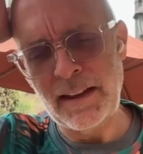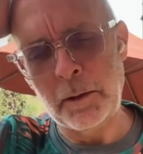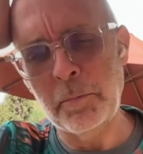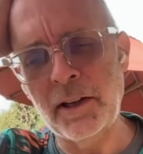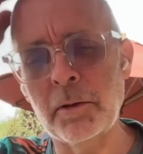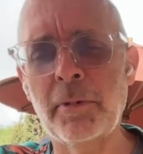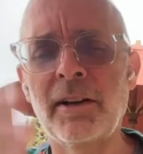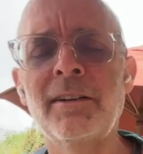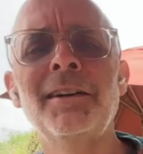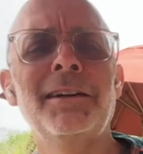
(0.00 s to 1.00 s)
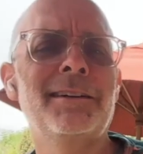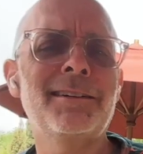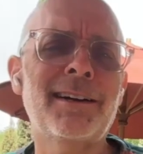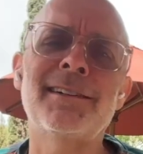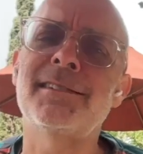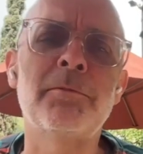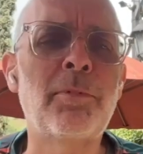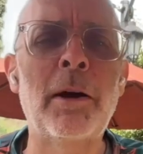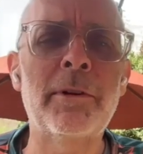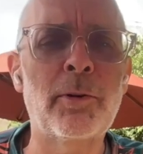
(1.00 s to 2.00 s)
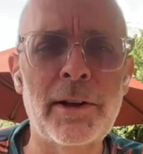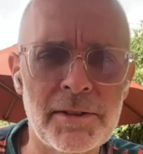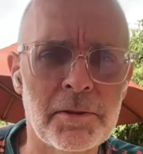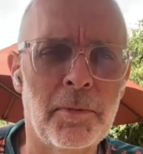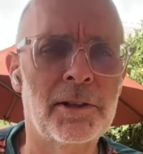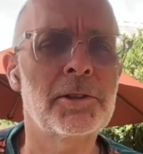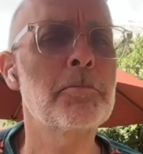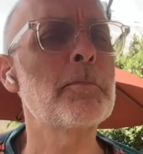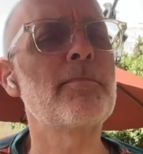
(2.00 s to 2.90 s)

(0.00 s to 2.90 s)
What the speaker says: Like peanut butter cost you probably twice as much.